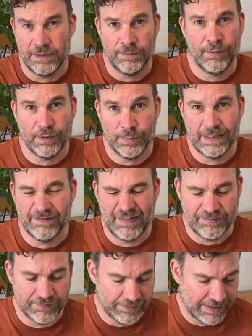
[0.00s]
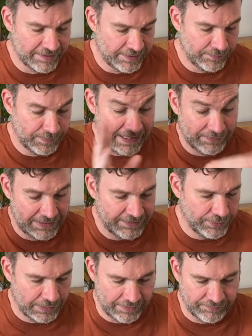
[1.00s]
you probably wouldn't have even noticed. But anyway, it's
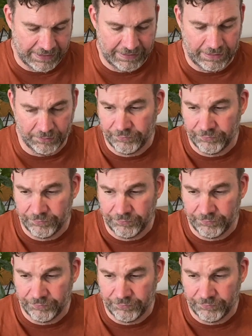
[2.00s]
too late for that now.